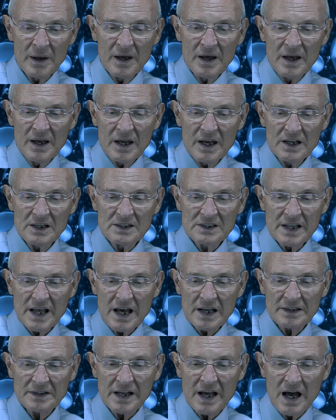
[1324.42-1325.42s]
He
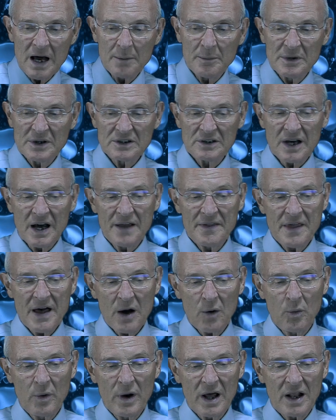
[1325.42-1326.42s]
sat down beside
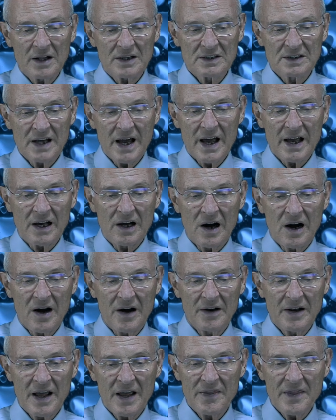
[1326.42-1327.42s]
that well at Sychar
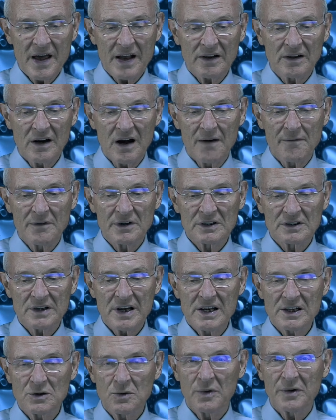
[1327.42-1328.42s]
and had that
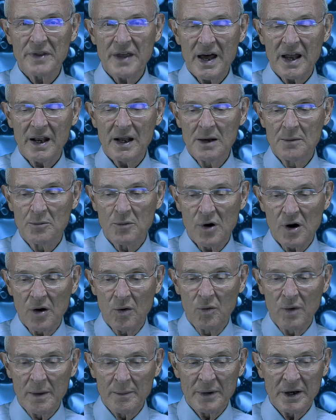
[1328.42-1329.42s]
conversation with that immoral
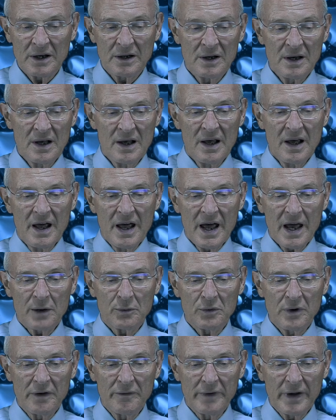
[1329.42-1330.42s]
woman and
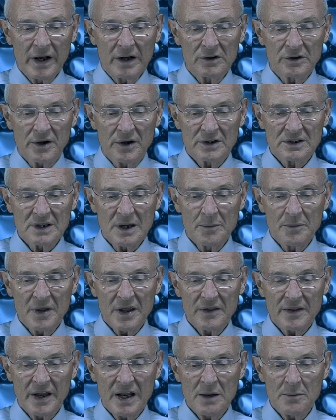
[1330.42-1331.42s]
revealed to her something
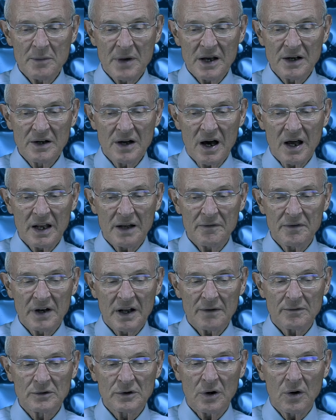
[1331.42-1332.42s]
that he may not even
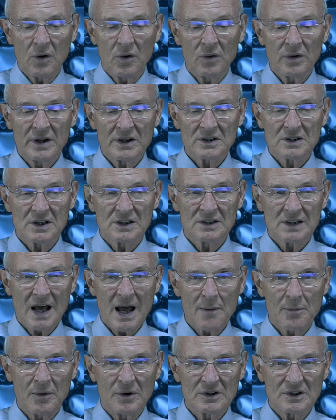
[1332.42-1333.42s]
have told his
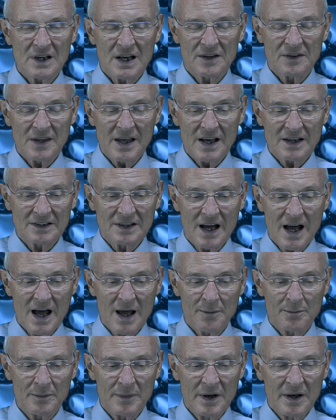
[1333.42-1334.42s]
disciples at that
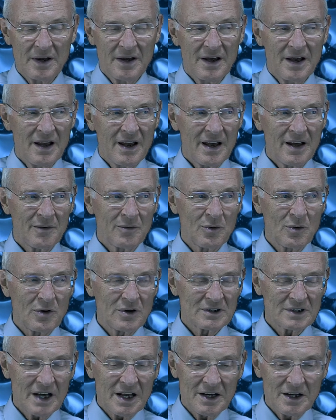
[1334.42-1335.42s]
time. And of
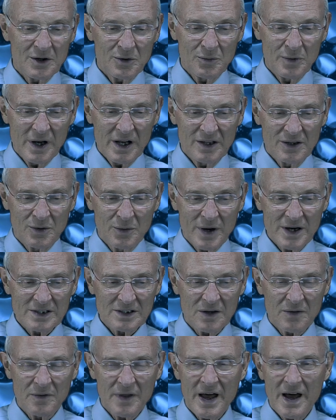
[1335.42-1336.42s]
course, I didn't read the rest
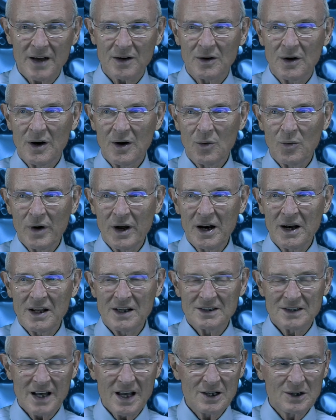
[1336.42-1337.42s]
of that. What did he
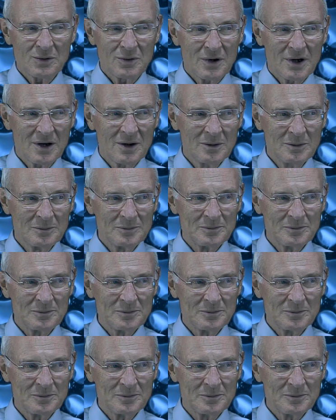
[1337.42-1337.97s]
say to her?